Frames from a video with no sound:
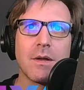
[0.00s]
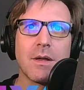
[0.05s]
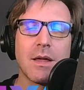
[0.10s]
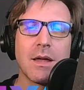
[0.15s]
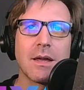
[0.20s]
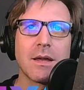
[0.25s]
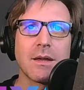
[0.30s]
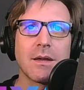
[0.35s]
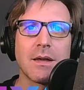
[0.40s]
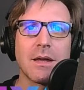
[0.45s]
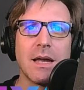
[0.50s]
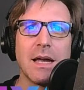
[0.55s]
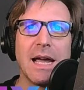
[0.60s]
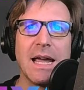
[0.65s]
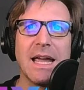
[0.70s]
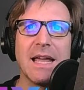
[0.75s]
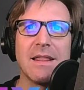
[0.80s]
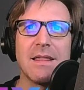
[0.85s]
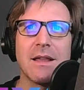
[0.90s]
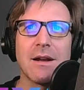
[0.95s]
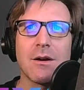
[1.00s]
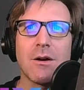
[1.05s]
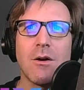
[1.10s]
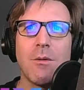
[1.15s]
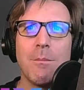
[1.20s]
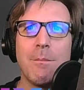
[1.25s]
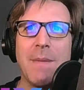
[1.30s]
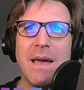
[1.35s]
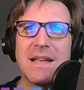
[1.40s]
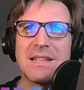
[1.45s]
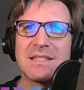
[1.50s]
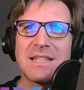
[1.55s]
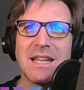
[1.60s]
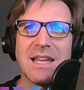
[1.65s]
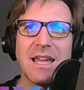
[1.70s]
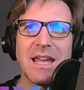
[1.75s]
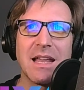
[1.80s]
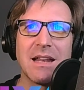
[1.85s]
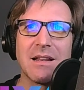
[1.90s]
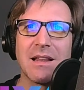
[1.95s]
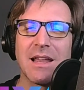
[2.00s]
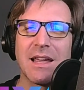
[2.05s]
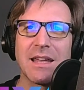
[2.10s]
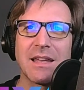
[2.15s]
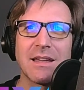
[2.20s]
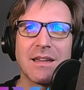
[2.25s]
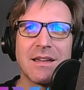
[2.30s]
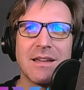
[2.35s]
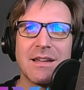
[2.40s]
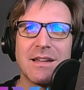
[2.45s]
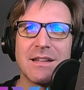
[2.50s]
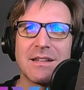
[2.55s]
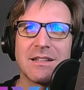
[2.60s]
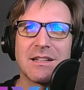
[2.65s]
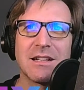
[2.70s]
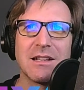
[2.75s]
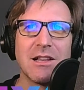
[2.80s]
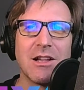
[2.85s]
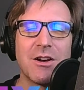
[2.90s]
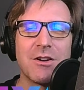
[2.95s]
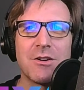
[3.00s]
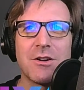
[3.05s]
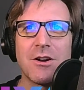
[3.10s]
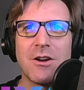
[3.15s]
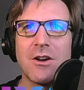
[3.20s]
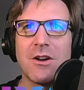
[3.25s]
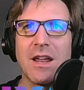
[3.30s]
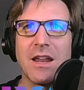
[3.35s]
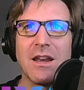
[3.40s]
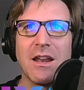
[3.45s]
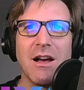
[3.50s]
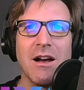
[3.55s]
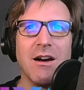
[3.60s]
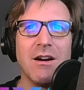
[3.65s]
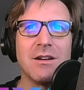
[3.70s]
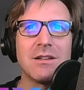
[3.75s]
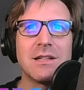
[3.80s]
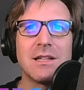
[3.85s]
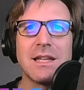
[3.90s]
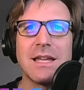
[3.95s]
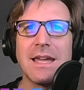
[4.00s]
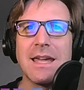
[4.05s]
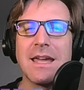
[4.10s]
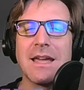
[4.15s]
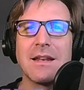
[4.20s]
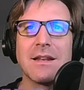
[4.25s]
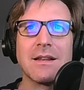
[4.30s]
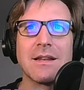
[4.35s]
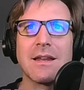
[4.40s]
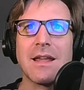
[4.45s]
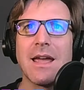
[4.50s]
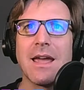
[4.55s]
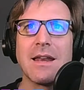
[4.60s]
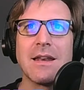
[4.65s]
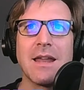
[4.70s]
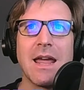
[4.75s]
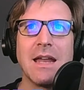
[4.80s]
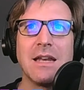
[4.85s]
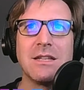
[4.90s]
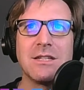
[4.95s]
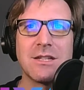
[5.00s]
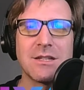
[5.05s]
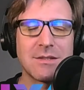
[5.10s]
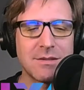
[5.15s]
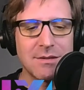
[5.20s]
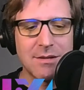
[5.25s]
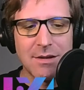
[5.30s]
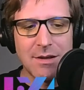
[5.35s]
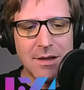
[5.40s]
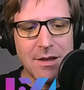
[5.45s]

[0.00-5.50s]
Like they're all messy and like cluttered and ugly and just